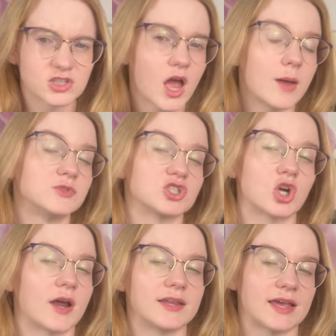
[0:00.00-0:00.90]
So I'm just
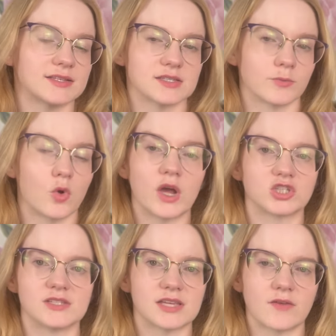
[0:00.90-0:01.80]
trying to get some
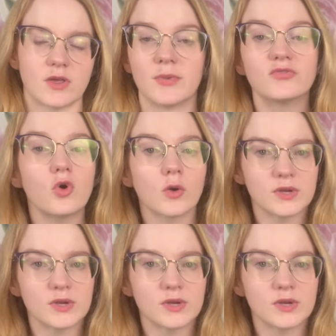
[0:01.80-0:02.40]
questions out of him before